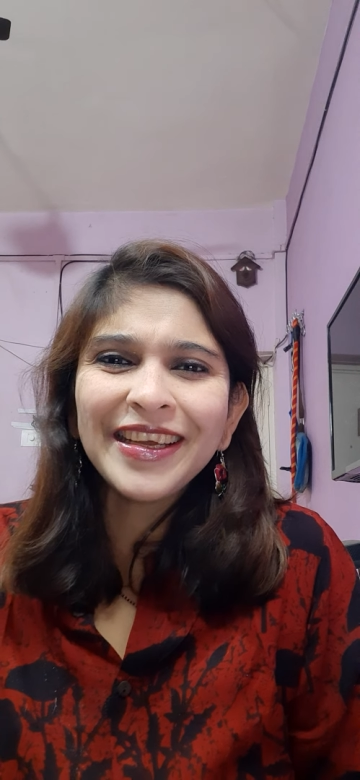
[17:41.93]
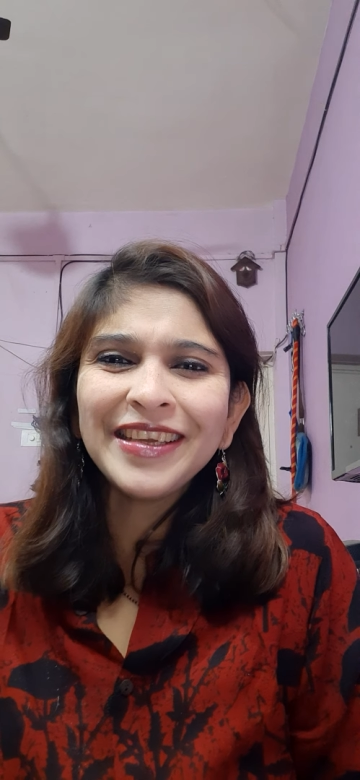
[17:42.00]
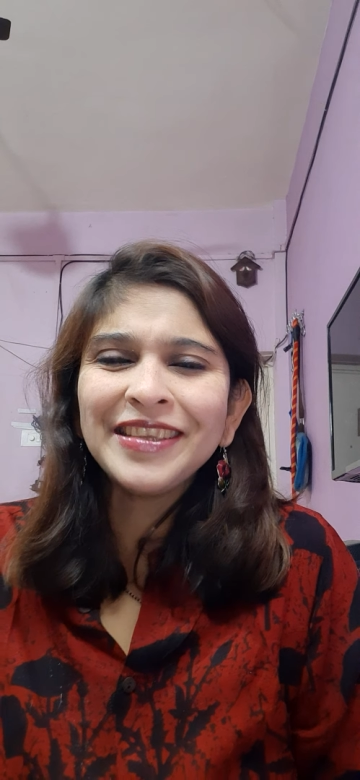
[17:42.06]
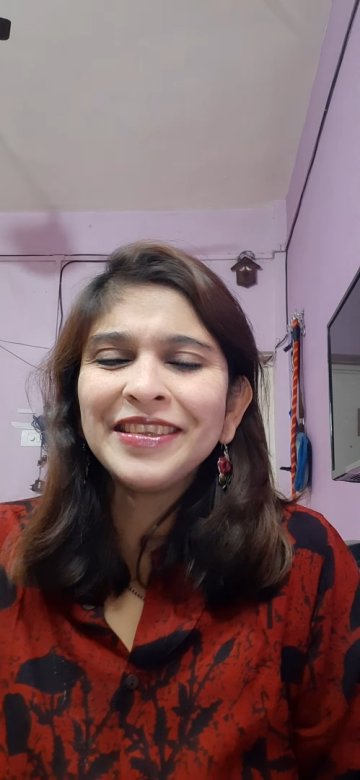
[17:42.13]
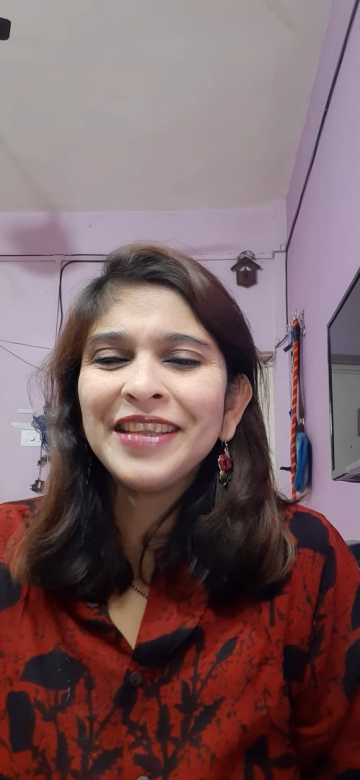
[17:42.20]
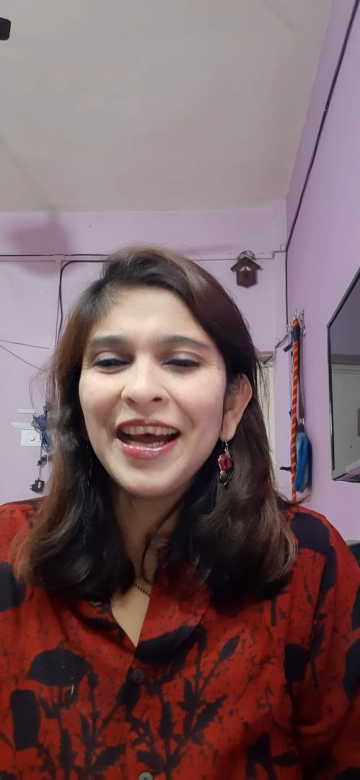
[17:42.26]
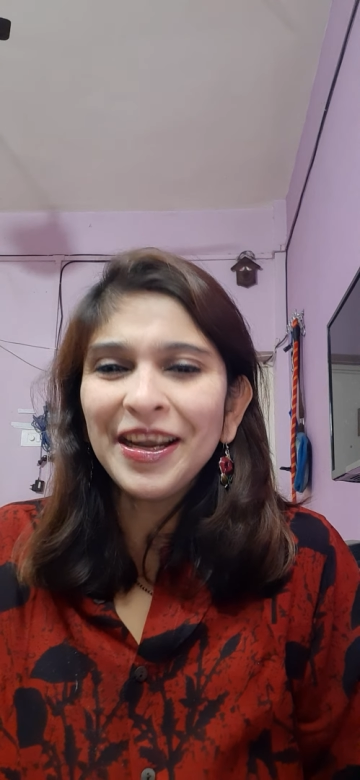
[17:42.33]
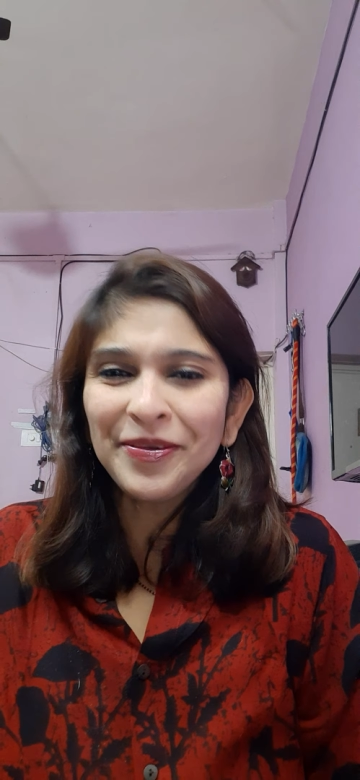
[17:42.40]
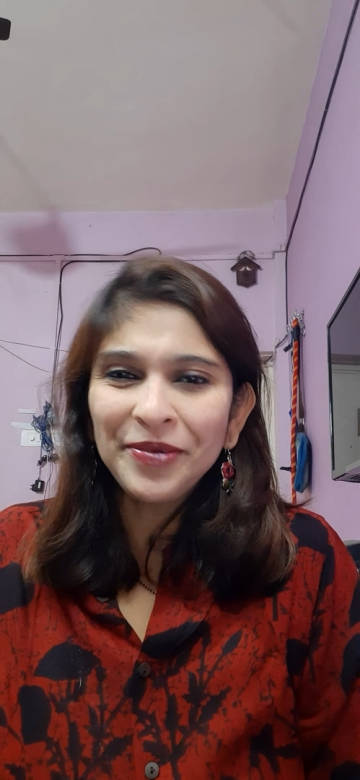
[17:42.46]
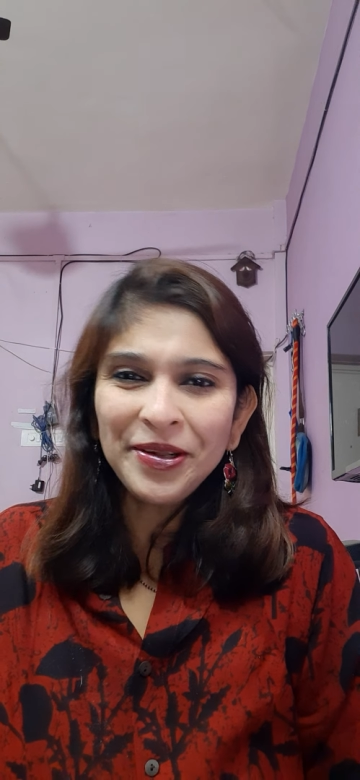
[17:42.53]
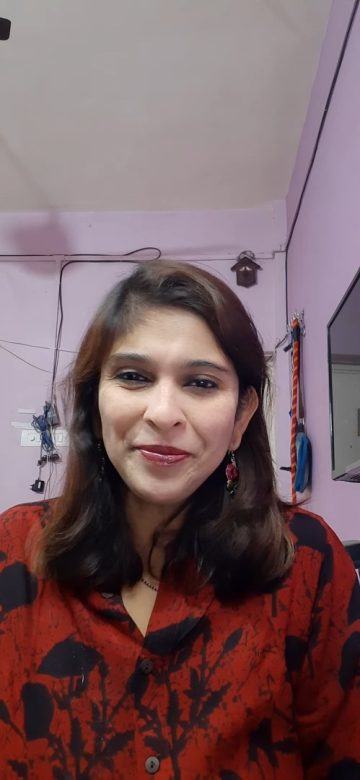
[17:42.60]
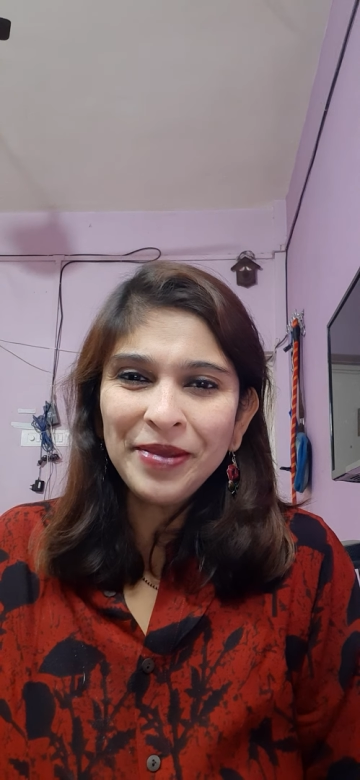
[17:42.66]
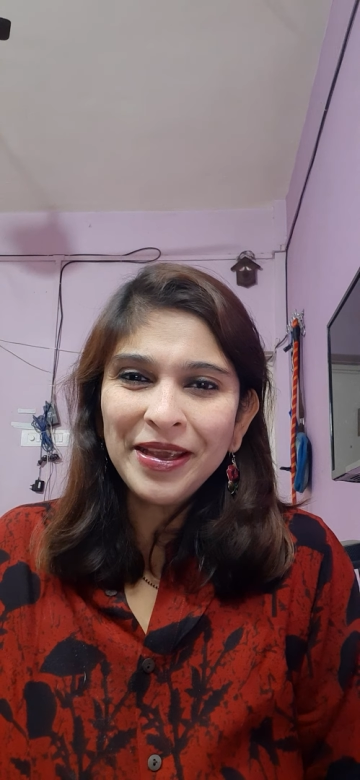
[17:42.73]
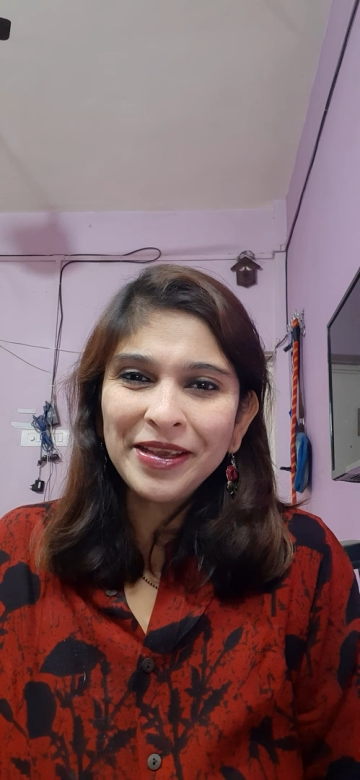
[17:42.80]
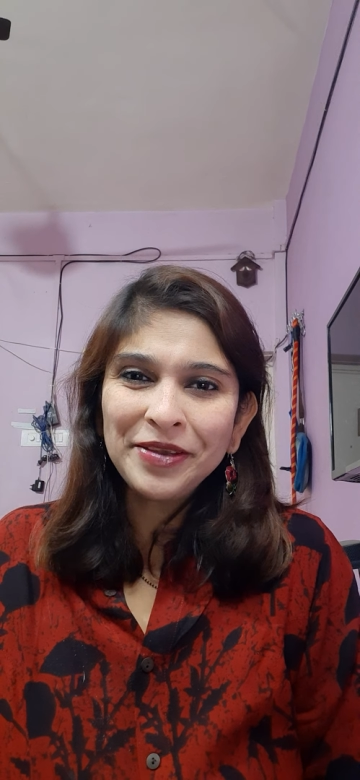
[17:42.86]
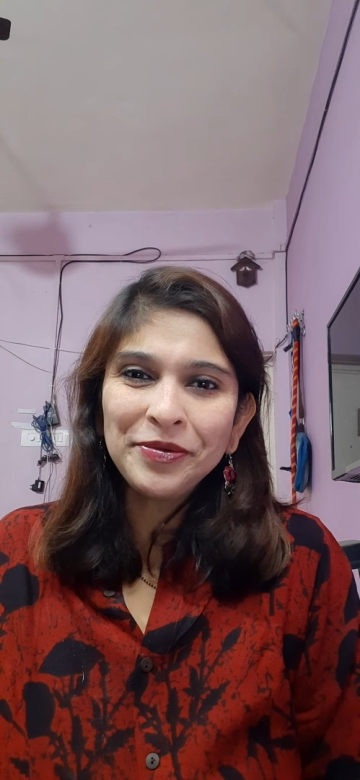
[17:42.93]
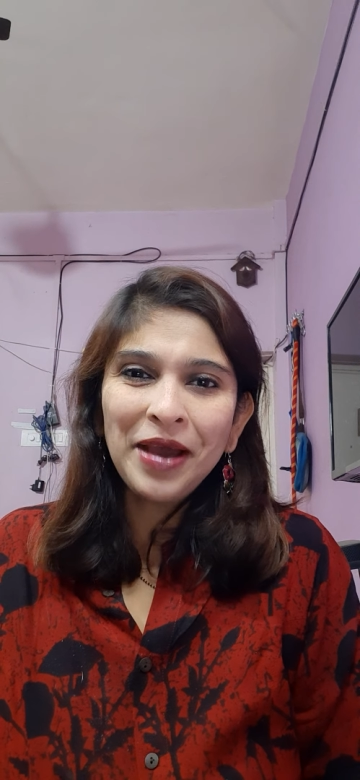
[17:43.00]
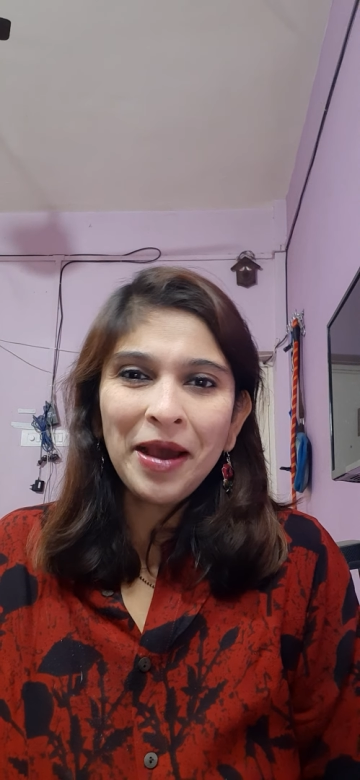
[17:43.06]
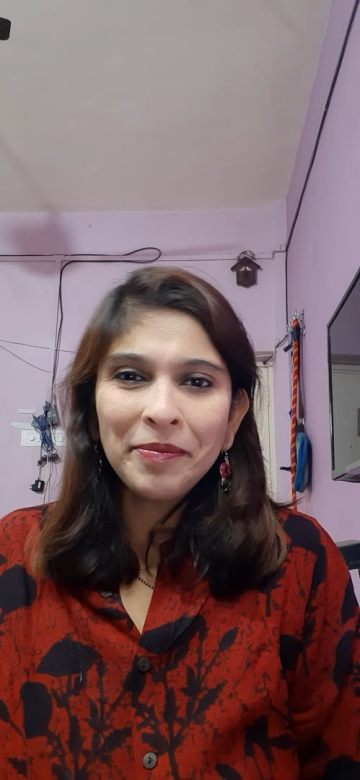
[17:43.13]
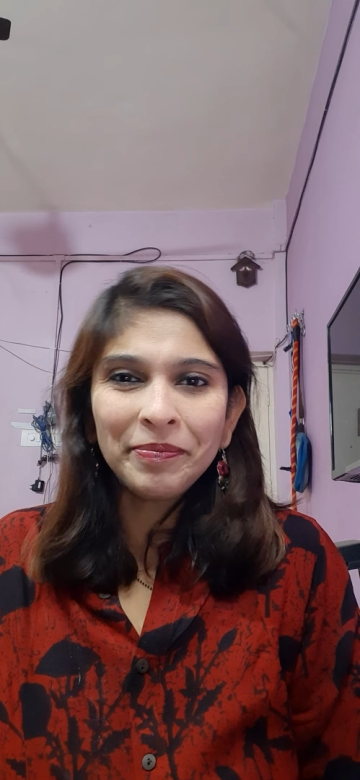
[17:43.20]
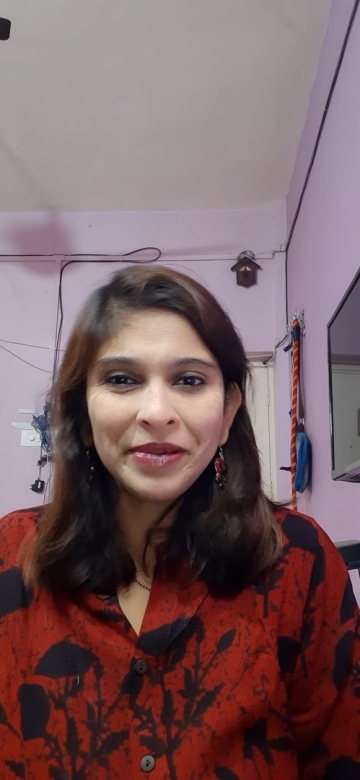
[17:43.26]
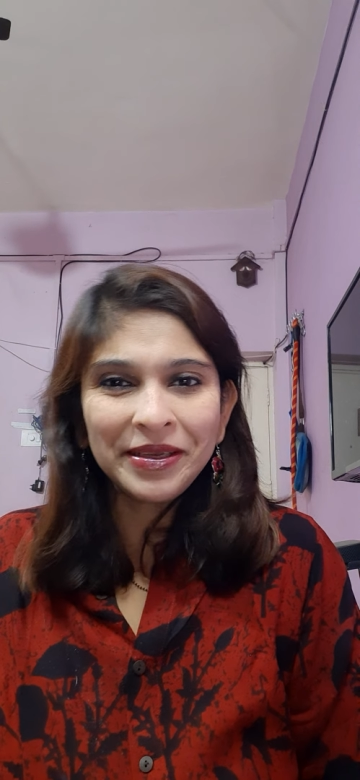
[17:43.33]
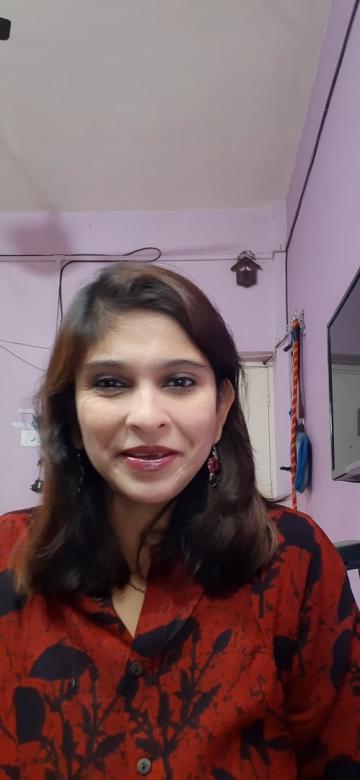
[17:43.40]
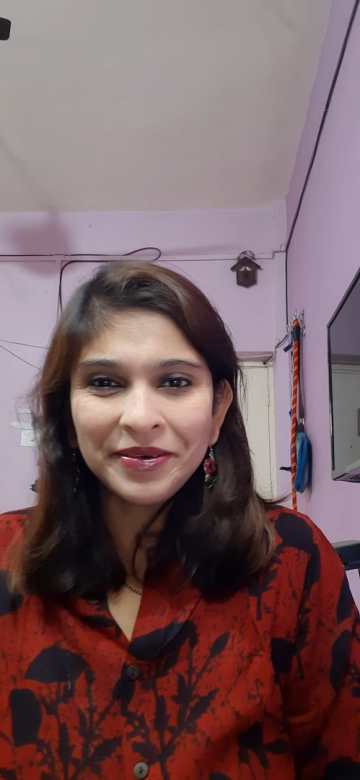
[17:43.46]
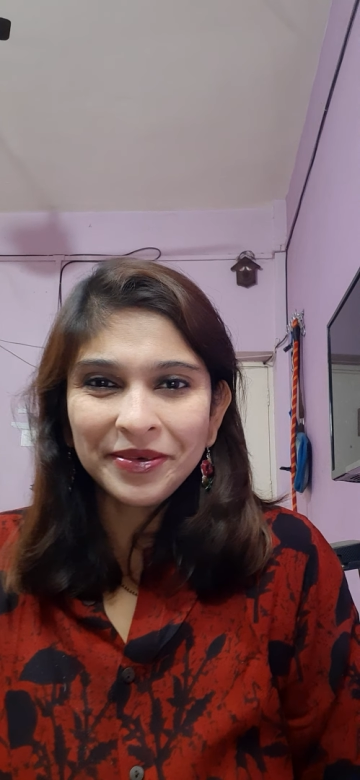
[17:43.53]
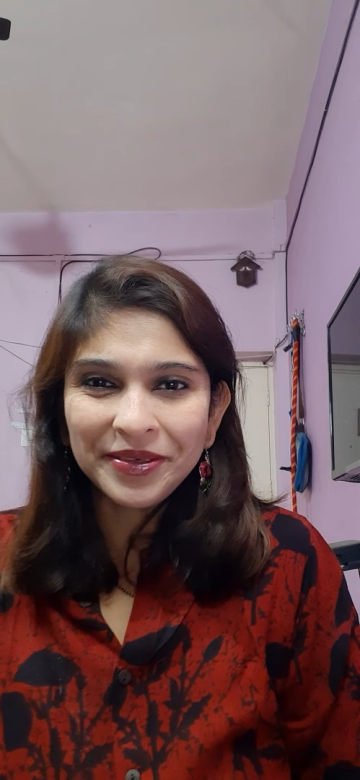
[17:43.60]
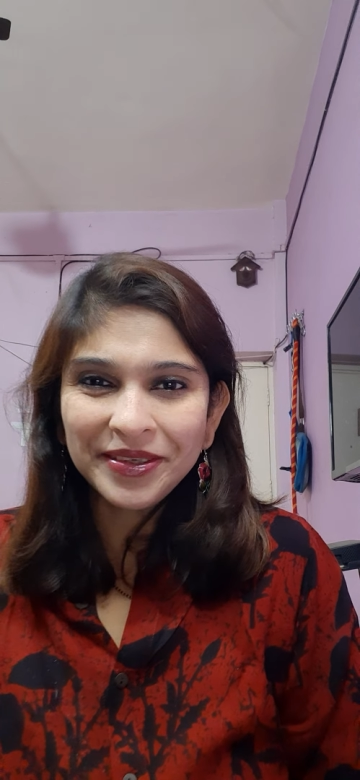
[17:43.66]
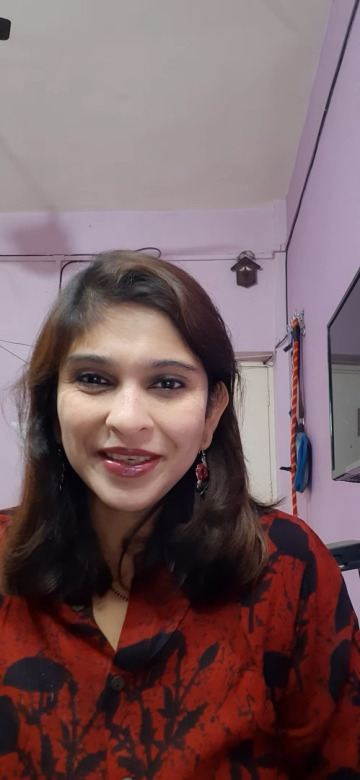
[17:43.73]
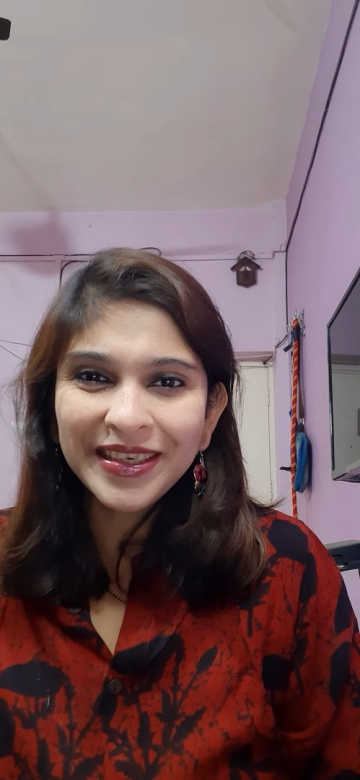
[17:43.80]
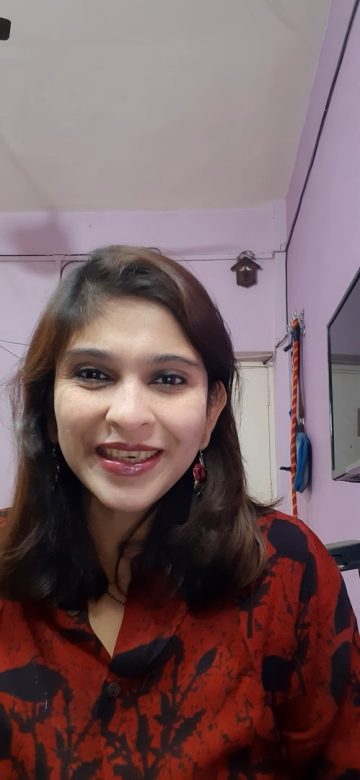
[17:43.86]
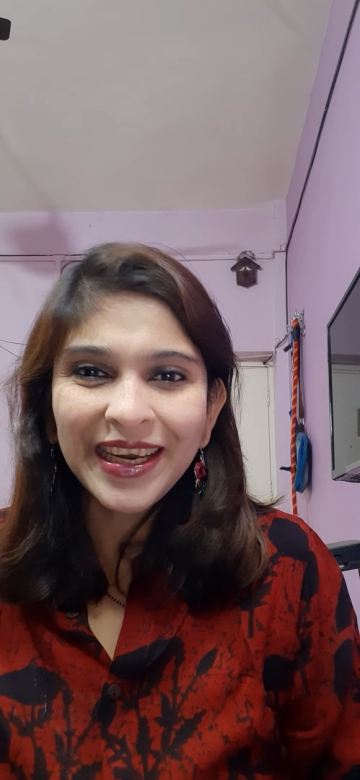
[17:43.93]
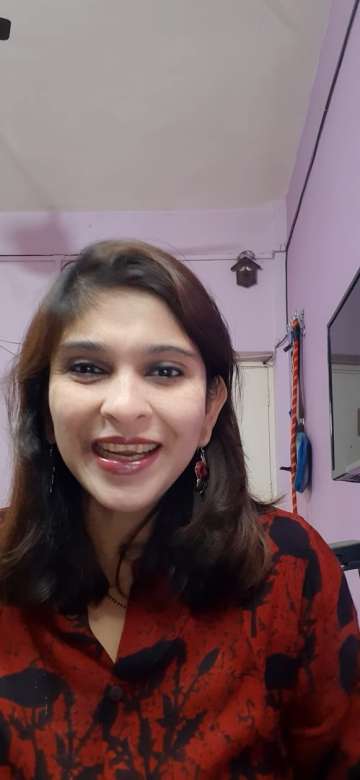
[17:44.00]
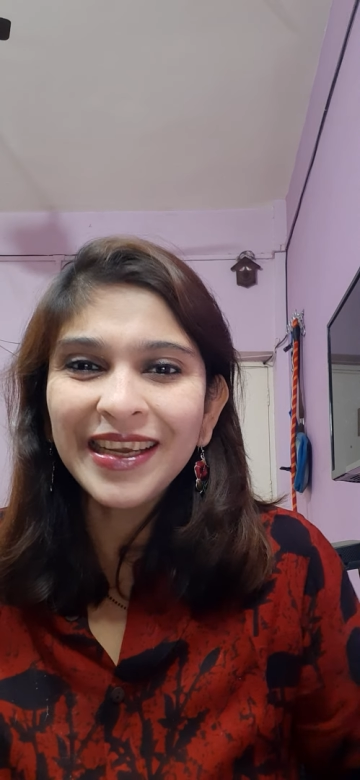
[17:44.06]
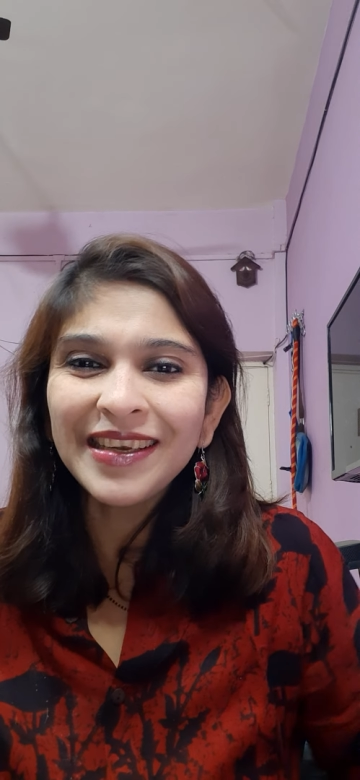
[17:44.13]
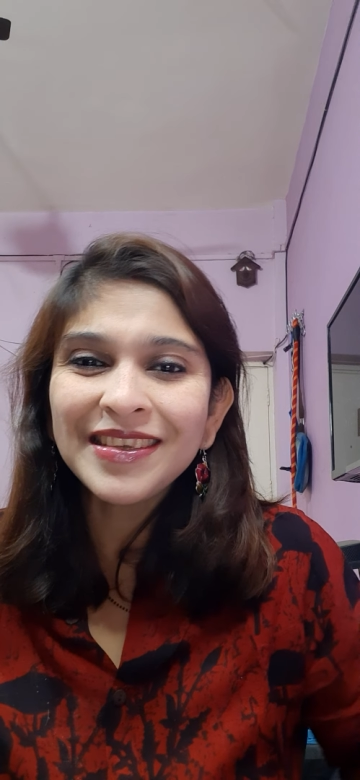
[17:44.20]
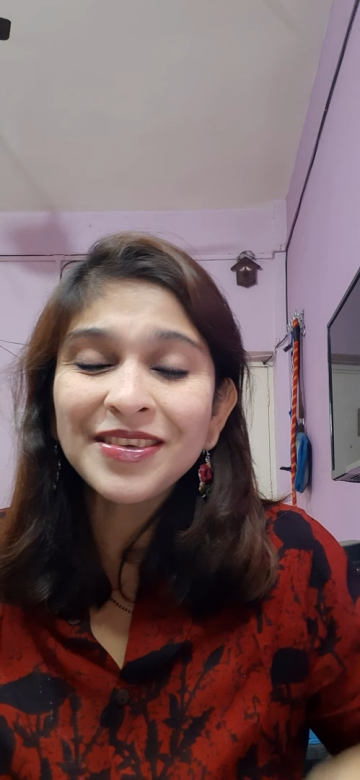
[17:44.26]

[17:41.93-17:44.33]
and that will make you happy too, right?